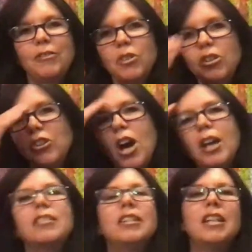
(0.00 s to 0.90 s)

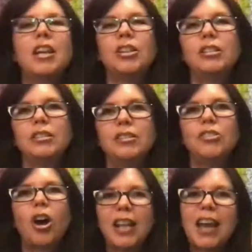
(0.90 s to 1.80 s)
not
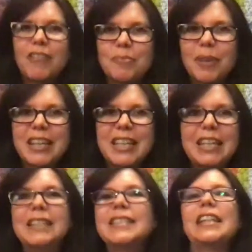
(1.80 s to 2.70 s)
not having my
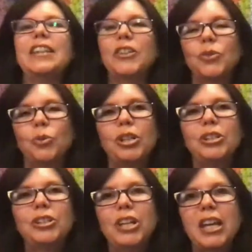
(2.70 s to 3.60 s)
hands in the
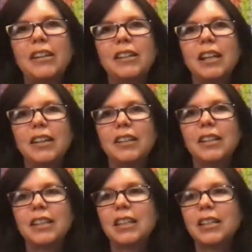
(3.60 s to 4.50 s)
soil and
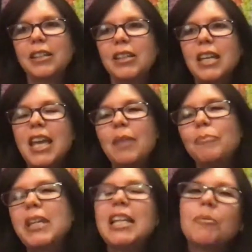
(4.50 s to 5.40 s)
and the
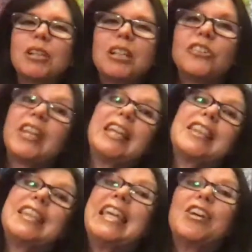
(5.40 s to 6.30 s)
being able to just like
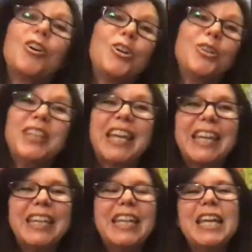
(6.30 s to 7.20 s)
think all
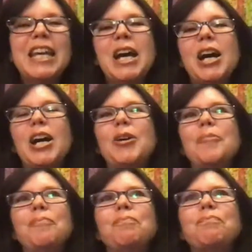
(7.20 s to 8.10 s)
day
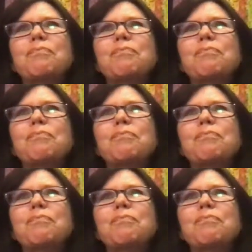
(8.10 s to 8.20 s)
um,